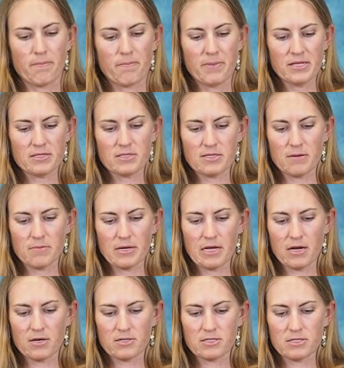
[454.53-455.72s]
bits that
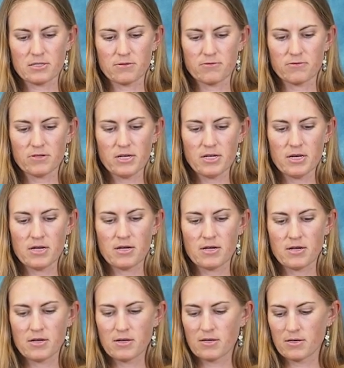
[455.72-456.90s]
might cause it to flood,
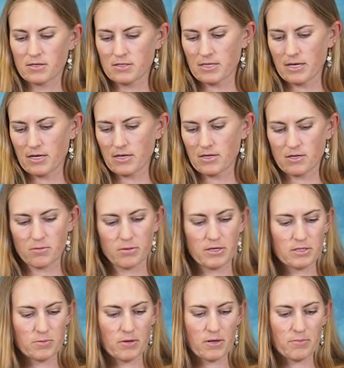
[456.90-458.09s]
set it into
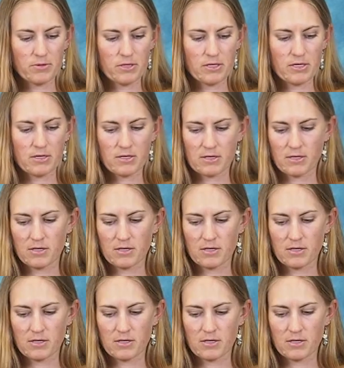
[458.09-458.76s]
place properly,